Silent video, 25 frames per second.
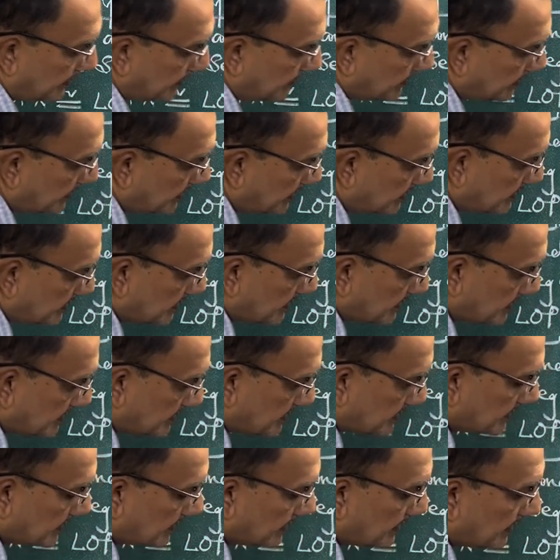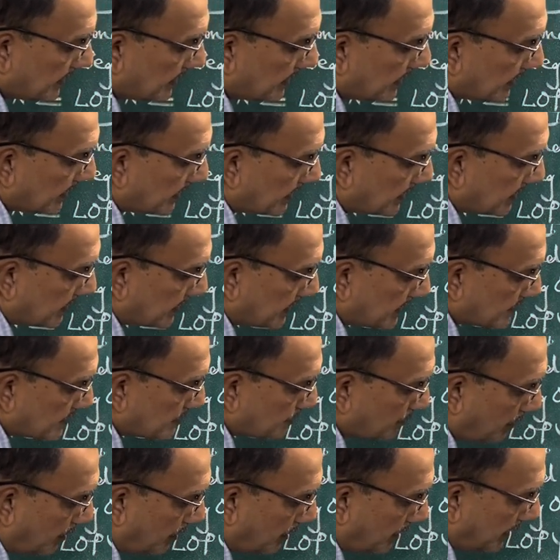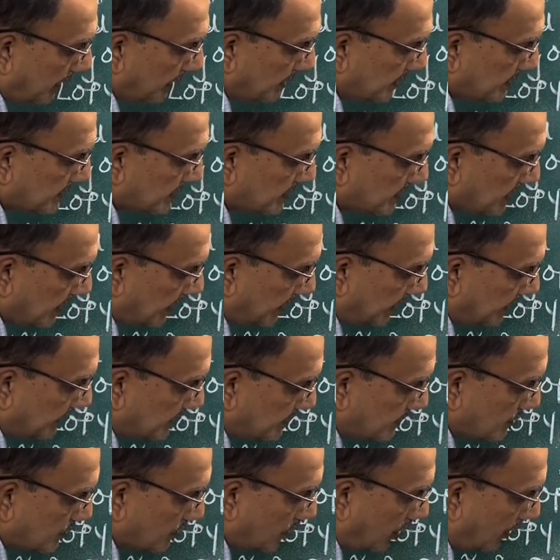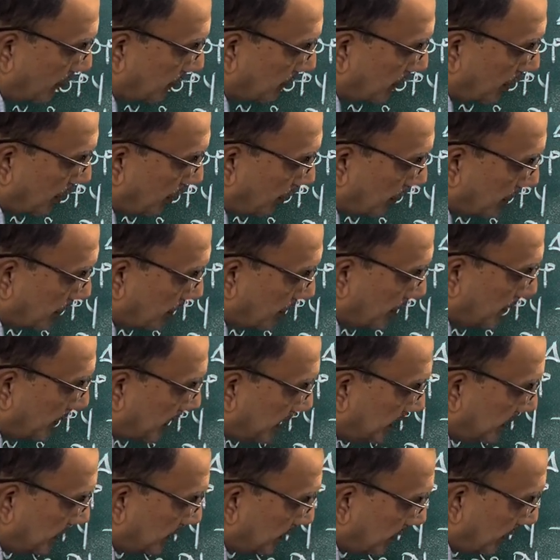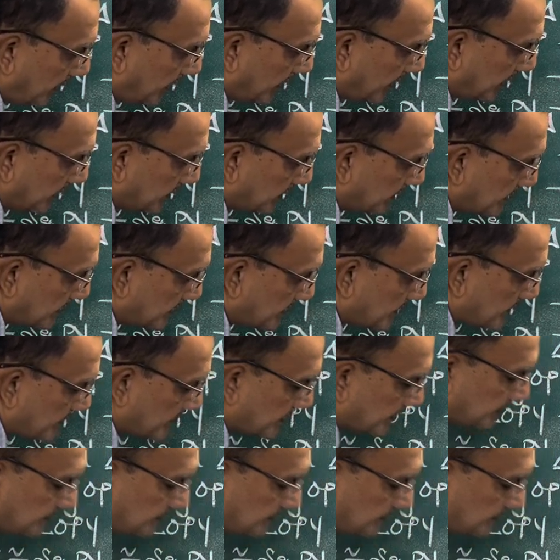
This is corresponding sides of congruent triangles.